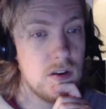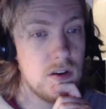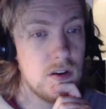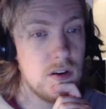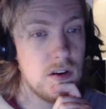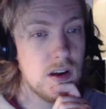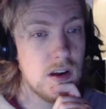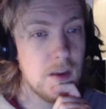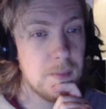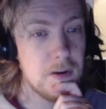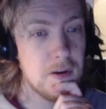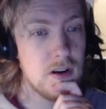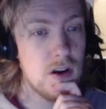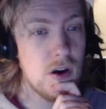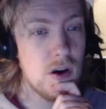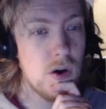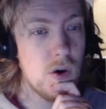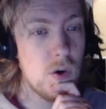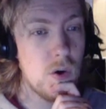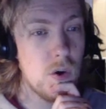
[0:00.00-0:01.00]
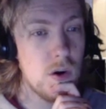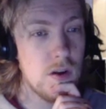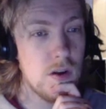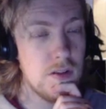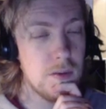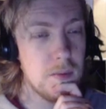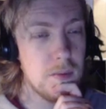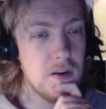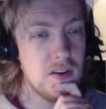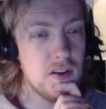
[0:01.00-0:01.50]
Okay, but not all
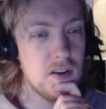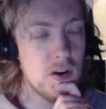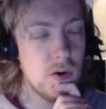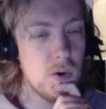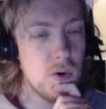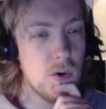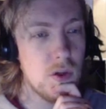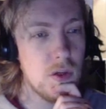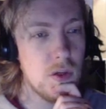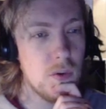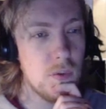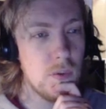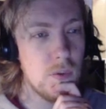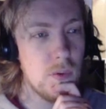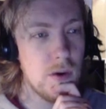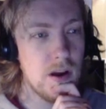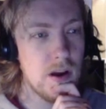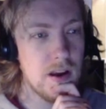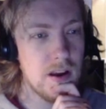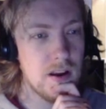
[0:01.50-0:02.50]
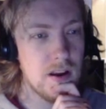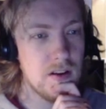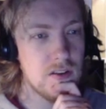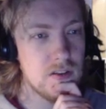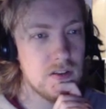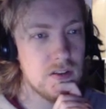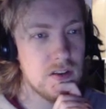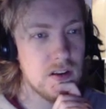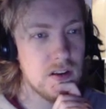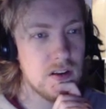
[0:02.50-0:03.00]
of them need to go all the way.
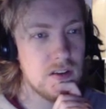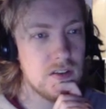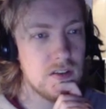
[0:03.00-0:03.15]
Interesting.